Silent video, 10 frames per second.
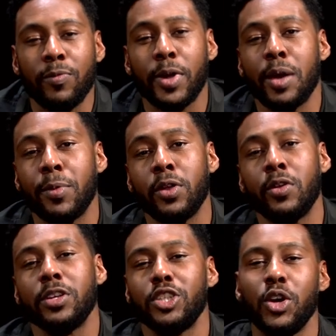for coming on
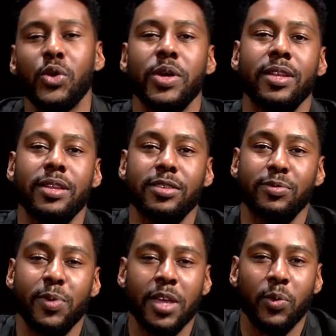the show and
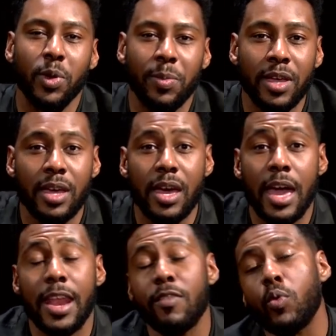speaking with me.
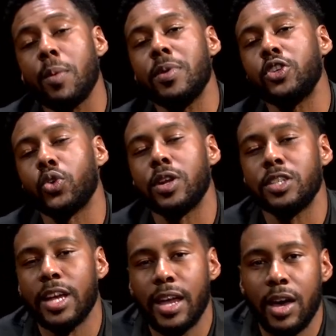And everyone, be sure to
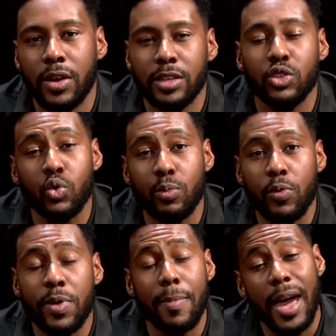check out his new
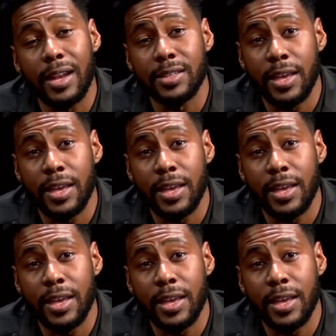movie, Mad as